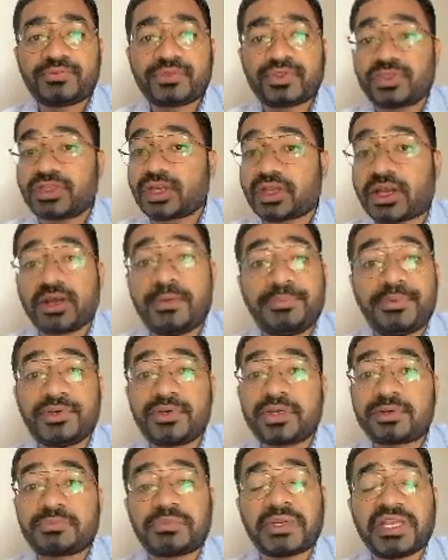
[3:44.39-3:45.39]
the computer
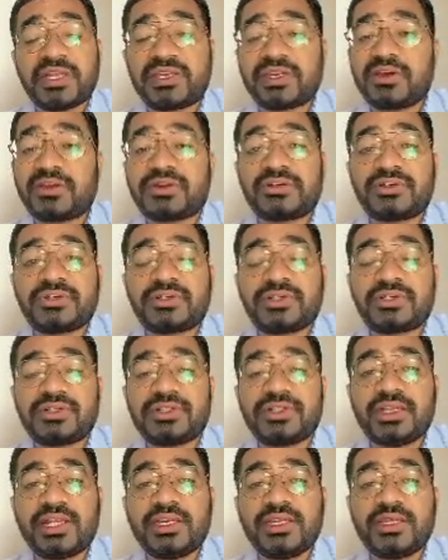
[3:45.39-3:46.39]
playing a
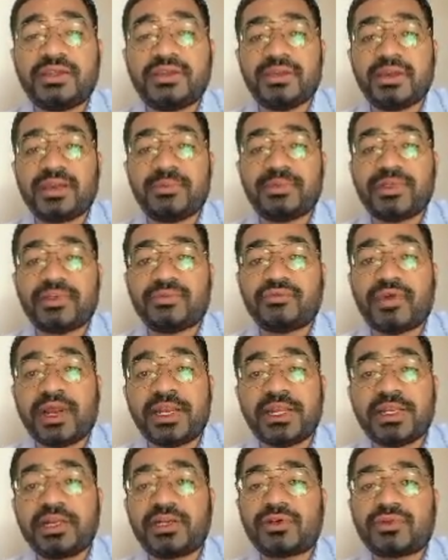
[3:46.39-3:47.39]
really, I mean,
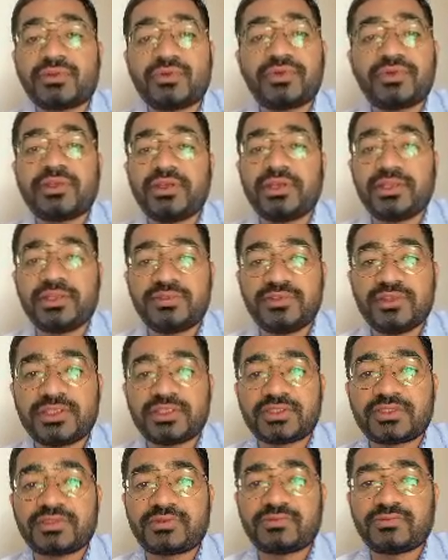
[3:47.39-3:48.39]
vital role in
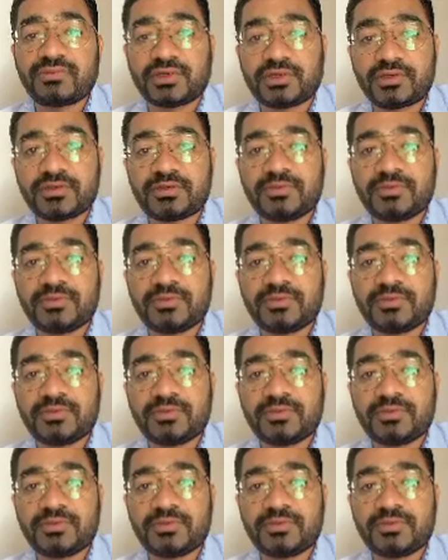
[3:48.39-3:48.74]
this one.